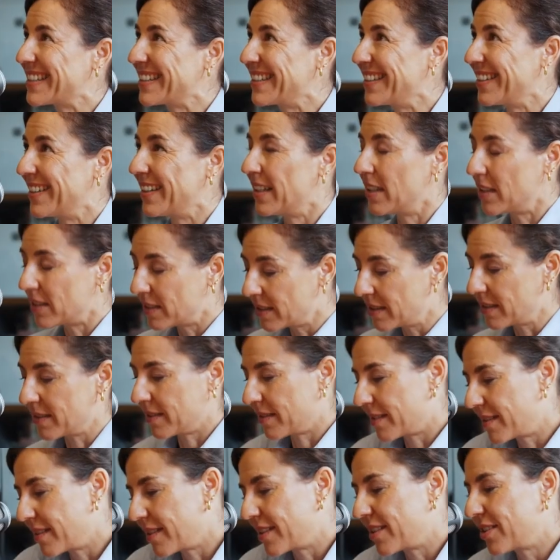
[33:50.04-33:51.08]

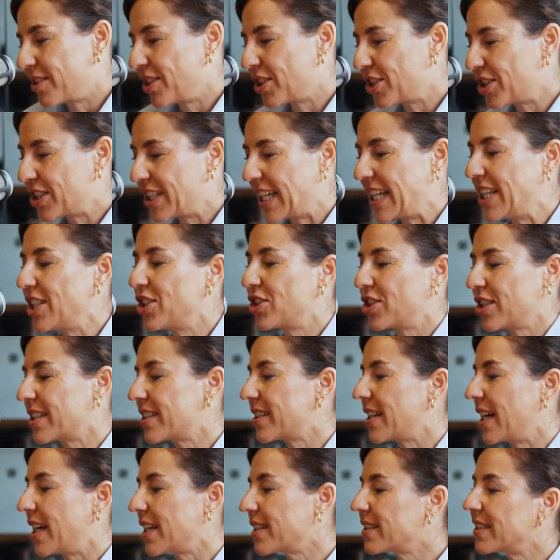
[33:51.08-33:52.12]
the
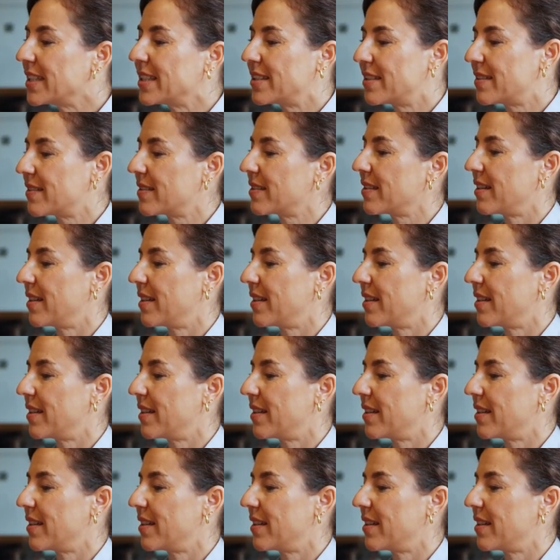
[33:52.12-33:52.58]
changes, I did